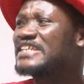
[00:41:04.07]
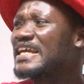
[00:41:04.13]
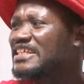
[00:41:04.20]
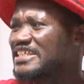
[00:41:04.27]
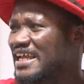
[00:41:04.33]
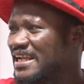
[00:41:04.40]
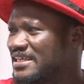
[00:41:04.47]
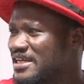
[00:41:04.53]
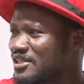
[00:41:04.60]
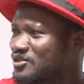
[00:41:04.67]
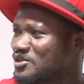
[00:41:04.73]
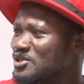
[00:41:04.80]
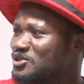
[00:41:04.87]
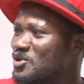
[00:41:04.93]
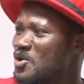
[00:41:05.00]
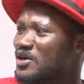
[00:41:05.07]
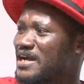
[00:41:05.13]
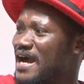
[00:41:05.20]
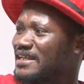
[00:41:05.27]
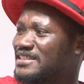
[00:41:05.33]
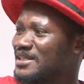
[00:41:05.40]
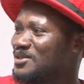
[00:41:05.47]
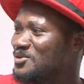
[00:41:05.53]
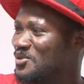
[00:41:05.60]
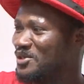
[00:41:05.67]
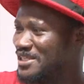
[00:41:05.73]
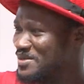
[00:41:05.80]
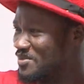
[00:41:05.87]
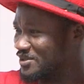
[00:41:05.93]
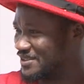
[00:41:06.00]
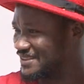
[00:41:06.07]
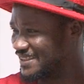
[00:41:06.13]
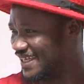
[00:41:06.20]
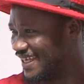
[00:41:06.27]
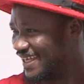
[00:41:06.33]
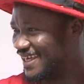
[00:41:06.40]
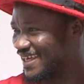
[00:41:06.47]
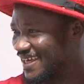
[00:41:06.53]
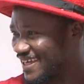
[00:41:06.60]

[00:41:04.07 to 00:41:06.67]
Saxon, a yes, Christo Oka, you could demo to say.